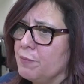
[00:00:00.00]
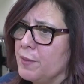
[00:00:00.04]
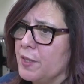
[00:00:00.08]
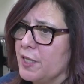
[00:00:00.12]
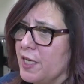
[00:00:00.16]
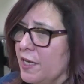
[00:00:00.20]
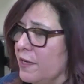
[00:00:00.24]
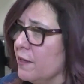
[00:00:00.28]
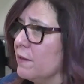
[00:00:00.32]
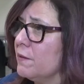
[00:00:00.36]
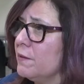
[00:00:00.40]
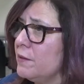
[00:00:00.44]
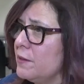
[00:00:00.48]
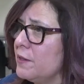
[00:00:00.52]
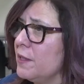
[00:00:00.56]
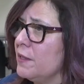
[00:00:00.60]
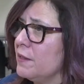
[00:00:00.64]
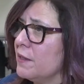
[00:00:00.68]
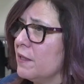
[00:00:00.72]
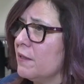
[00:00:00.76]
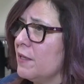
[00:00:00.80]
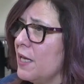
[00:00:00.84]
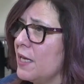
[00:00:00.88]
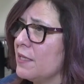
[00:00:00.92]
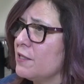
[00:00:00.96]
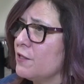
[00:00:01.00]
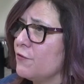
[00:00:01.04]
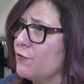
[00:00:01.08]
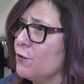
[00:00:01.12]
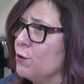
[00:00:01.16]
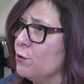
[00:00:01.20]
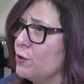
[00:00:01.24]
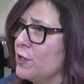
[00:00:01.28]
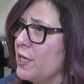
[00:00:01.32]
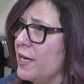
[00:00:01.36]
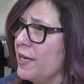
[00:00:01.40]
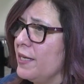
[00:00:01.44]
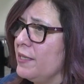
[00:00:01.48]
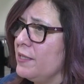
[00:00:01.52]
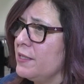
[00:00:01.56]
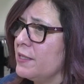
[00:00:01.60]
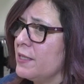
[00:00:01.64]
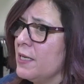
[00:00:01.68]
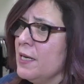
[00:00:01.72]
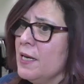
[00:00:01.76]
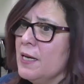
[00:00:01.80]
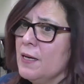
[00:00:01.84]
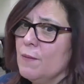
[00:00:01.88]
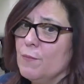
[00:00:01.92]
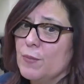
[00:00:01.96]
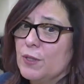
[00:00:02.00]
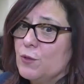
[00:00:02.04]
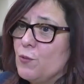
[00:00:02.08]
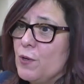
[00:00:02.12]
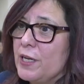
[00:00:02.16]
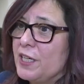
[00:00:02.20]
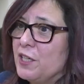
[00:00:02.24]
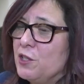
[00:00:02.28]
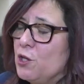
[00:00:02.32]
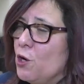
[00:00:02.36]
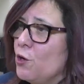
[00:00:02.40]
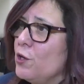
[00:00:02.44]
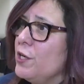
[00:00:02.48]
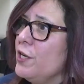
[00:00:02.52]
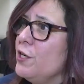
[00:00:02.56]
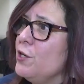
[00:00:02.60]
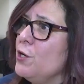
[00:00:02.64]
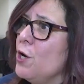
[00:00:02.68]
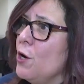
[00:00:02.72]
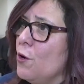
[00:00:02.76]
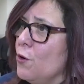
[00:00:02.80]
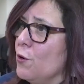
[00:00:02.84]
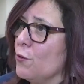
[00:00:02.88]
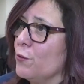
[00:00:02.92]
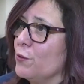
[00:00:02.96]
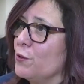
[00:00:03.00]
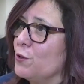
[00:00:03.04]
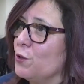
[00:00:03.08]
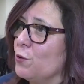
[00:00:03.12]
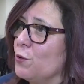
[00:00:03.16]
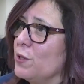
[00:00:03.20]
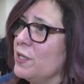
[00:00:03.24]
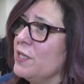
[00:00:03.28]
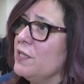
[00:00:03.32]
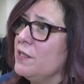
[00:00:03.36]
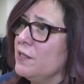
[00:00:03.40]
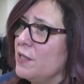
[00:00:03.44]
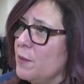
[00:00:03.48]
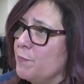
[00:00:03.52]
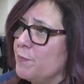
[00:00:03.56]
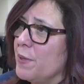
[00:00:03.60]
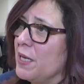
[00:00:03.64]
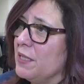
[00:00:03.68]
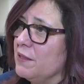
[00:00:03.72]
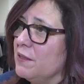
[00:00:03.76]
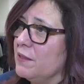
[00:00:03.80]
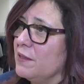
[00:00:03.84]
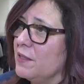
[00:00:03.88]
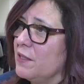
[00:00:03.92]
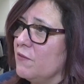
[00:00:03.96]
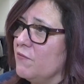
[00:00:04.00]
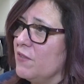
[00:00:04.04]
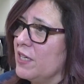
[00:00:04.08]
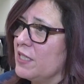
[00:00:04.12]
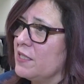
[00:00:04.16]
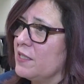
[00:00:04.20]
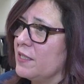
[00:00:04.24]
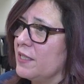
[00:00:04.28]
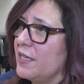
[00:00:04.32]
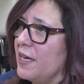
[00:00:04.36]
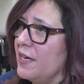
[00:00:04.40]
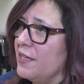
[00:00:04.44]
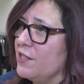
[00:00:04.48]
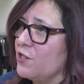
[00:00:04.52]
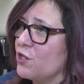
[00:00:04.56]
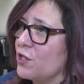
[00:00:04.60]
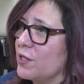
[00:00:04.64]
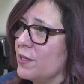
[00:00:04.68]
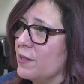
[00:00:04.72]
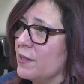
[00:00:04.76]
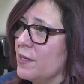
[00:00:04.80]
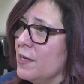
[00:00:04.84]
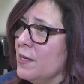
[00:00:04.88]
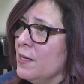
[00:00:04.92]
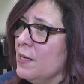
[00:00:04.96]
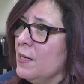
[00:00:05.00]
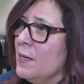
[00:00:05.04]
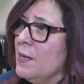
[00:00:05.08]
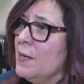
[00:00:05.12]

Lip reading: killed in the last few days, but we can only know through an independent investigation.